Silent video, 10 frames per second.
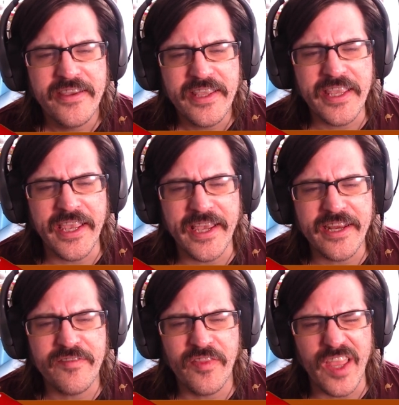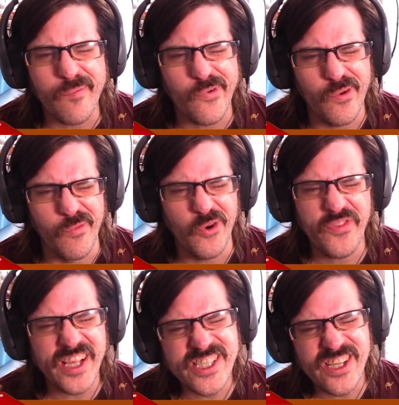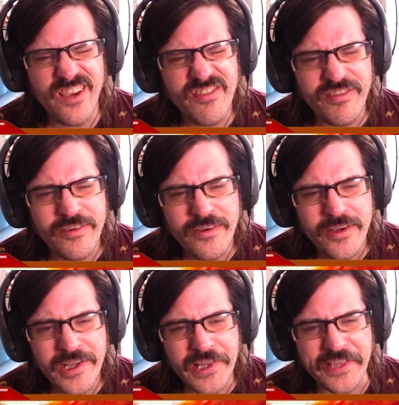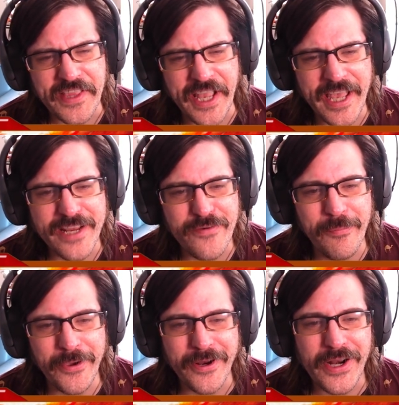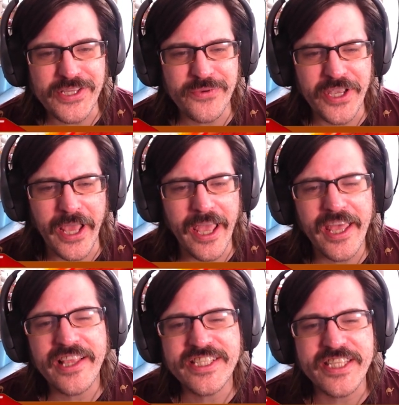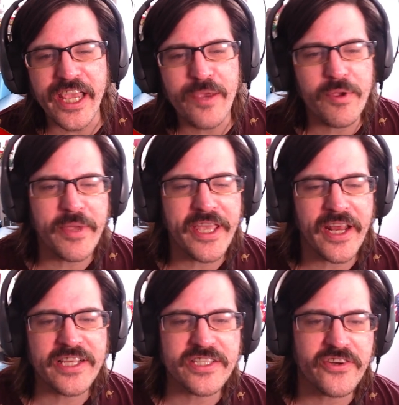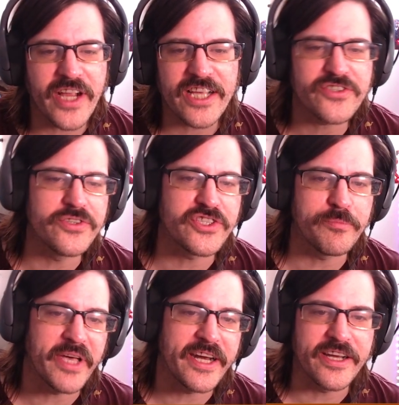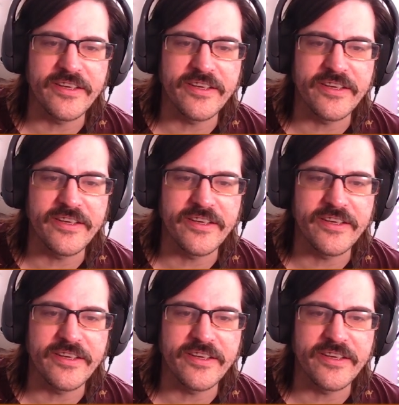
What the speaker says: can't even like promote that stuff. Like they can't even put out a tweet, "Hey, this game we made has a grassroots competitive."